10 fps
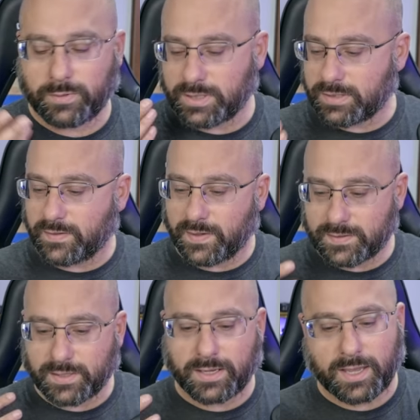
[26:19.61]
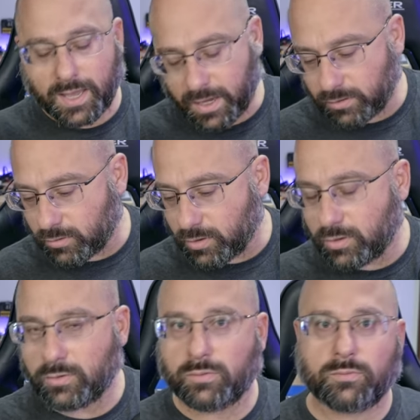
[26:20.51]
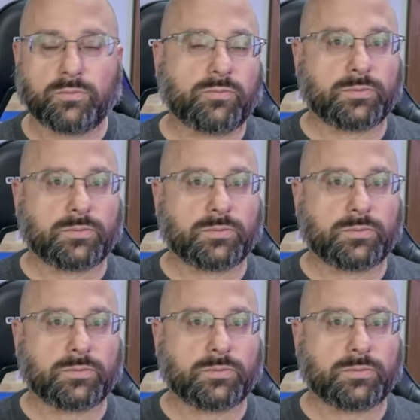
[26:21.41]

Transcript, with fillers: which is things like acro,